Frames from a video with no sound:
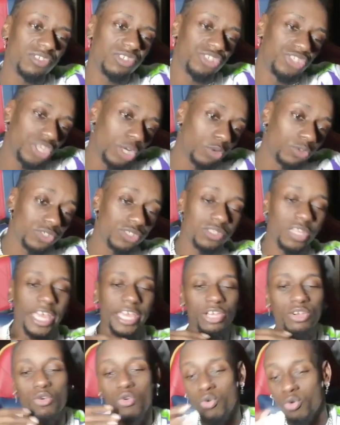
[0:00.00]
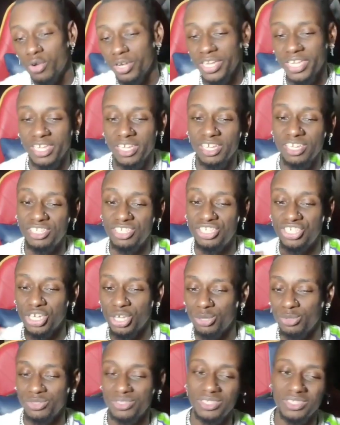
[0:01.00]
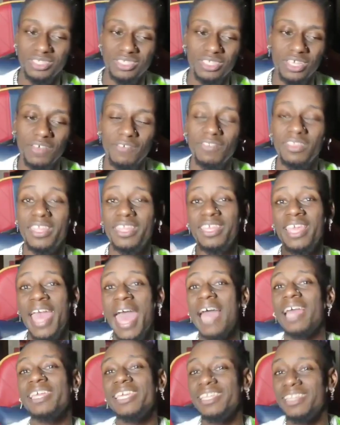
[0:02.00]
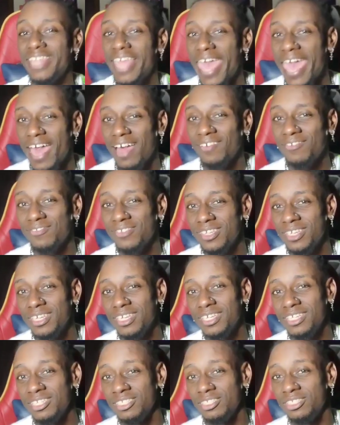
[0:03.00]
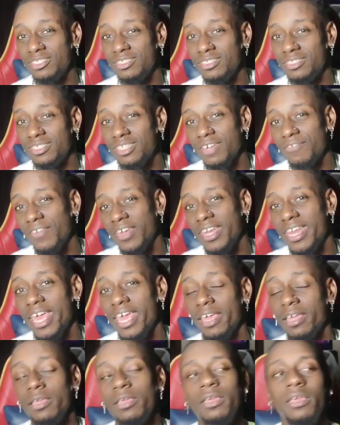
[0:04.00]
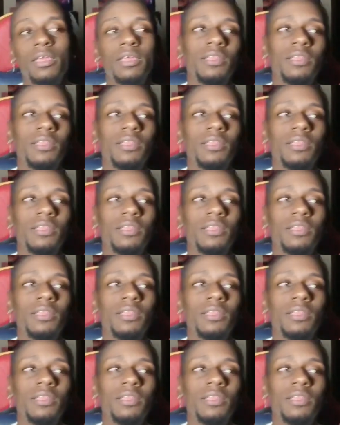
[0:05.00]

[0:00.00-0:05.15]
jokes, like, corny jokes and stuff, and how he laughed and stuff like that.